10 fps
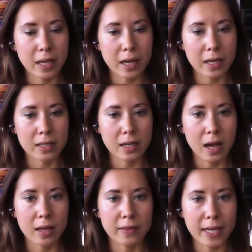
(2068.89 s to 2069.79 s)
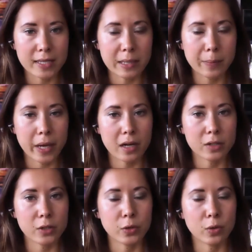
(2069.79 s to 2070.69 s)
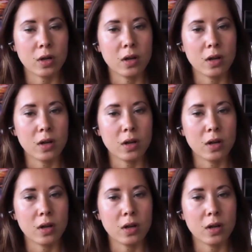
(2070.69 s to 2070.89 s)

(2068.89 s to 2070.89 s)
and that's compared to